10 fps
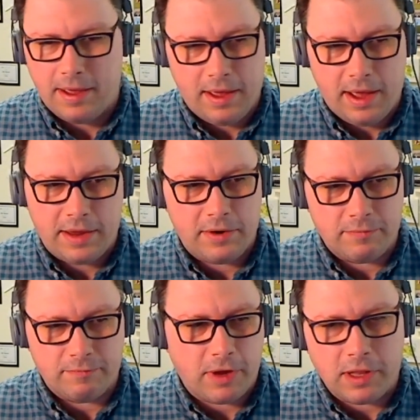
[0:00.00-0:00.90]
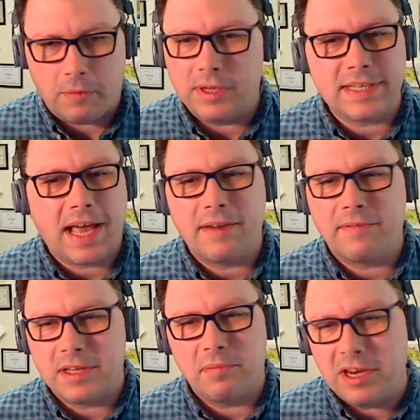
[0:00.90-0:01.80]
I, I don't fall on one side
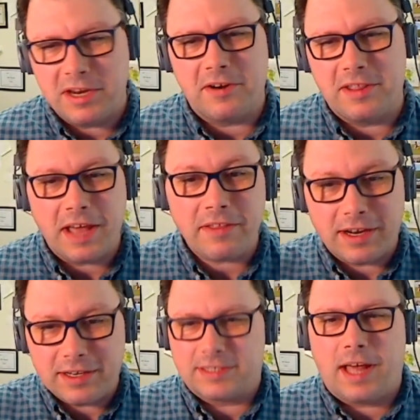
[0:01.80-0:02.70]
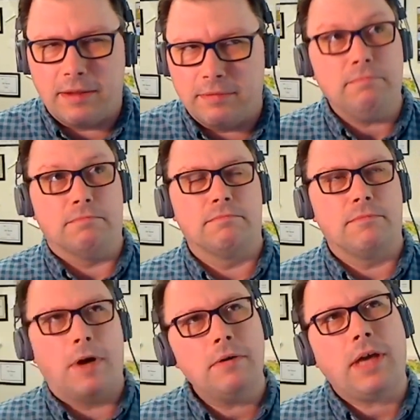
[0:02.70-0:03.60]
of the opinion or the other. I just thought, hmm,
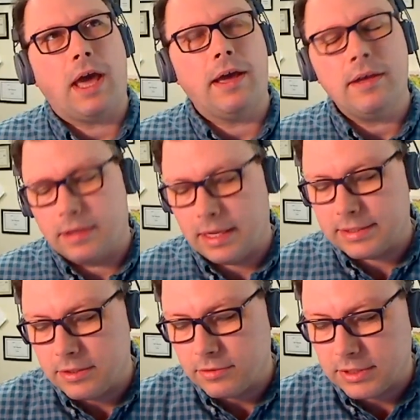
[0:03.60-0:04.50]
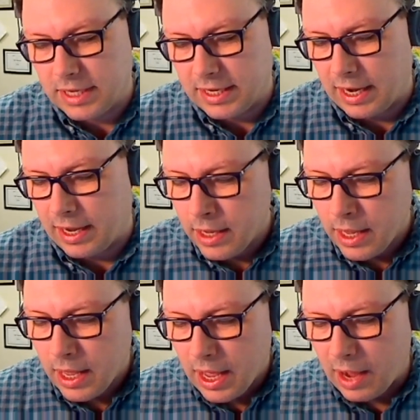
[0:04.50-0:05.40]
okay, that's interesting. And I,
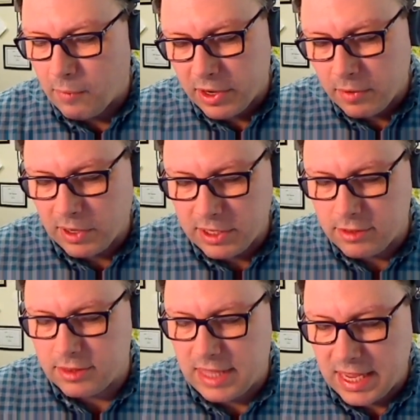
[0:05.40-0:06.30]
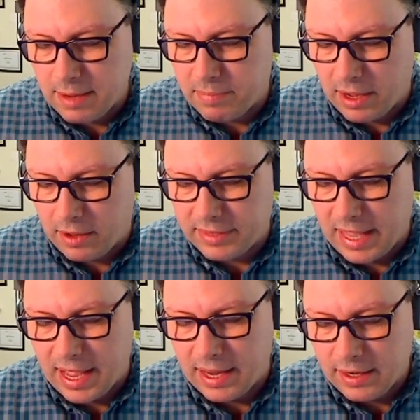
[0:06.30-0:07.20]
I wonder what you think about
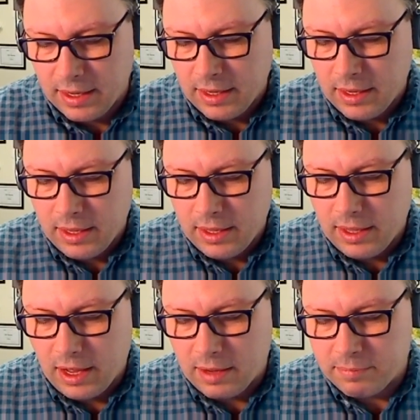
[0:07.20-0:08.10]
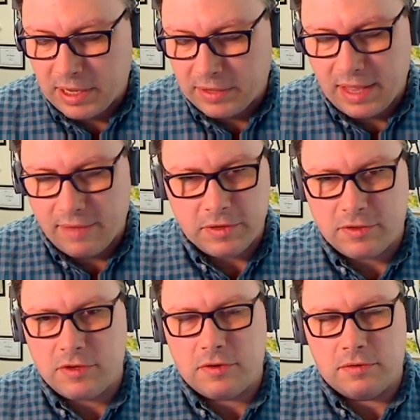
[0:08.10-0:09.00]
that, about that view.
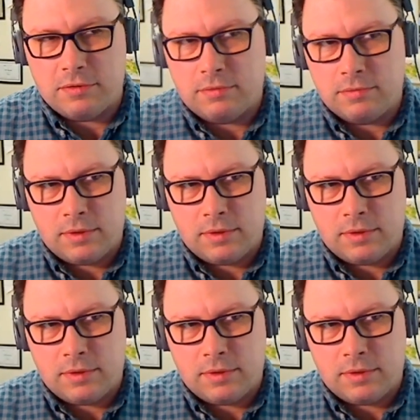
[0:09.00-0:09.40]
Do you